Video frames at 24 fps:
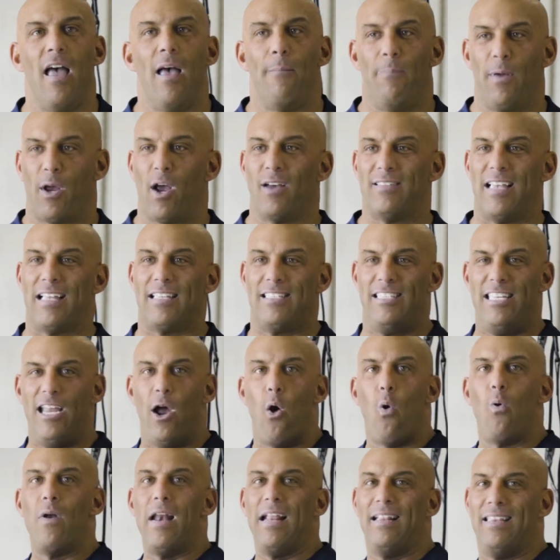because that's the
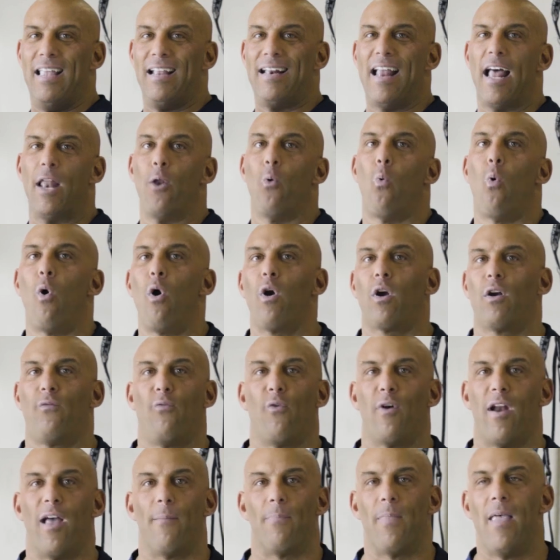only thing that worked
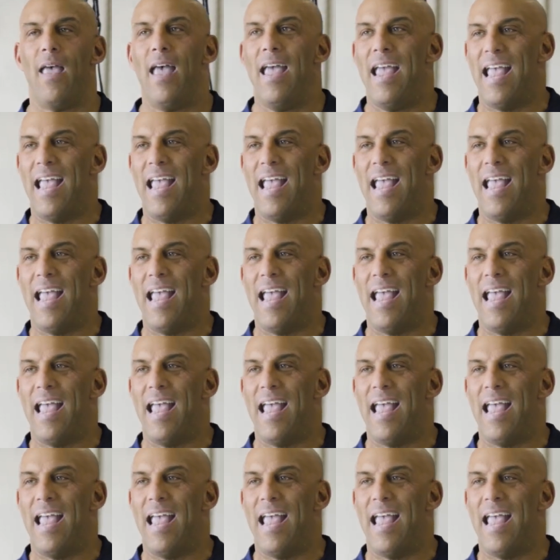for them.